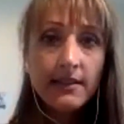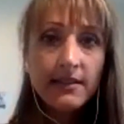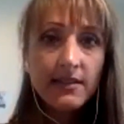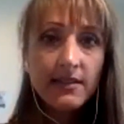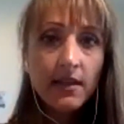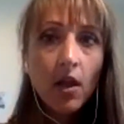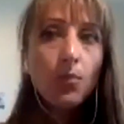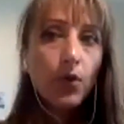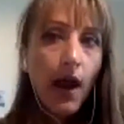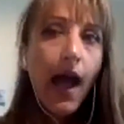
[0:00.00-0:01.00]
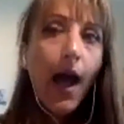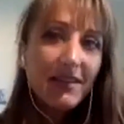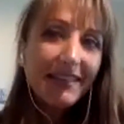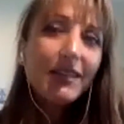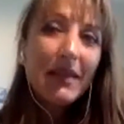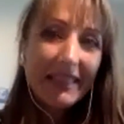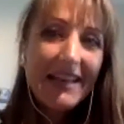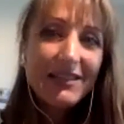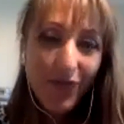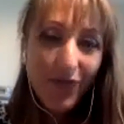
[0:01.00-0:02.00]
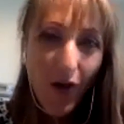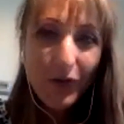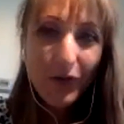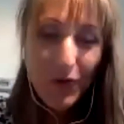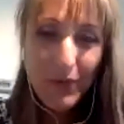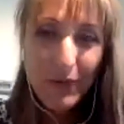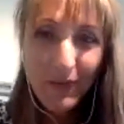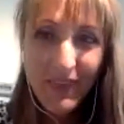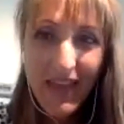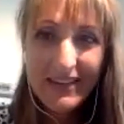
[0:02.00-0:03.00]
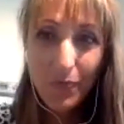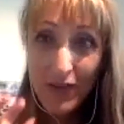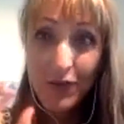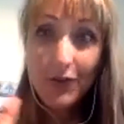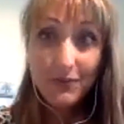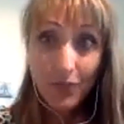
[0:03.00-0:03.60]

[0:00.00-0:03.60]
it's perhaps a little bit less vulnerable than when you're